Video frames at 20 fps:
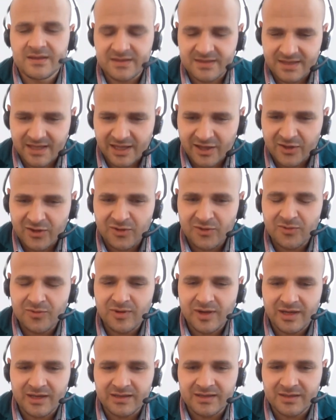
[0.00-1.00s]
Thank you,
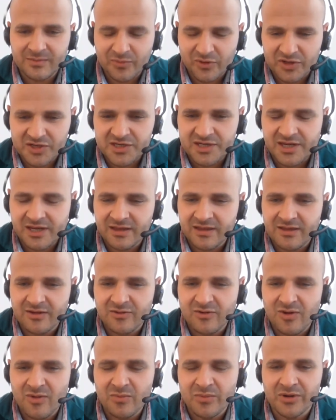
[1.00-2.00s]
and appreciate the
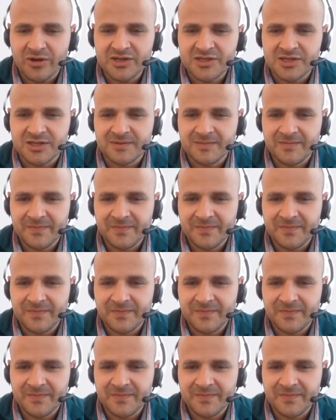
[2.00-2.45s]
cooperation.